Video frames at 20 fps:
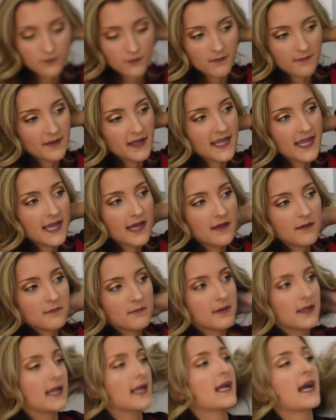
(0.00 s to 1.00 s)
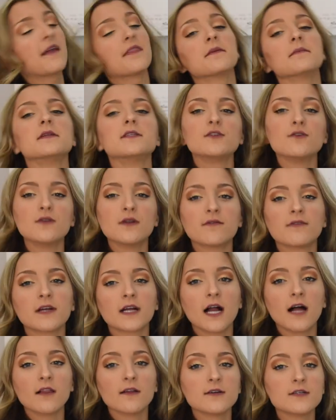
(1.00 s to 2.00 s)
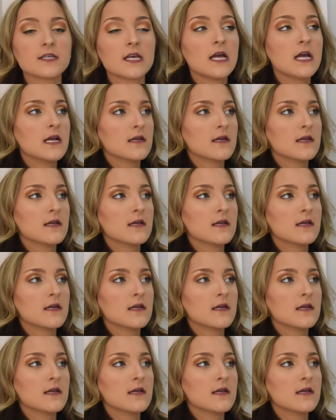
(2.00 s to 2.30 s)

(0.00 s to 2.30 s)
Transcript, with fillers: from my aunt, but I got them in two different colors.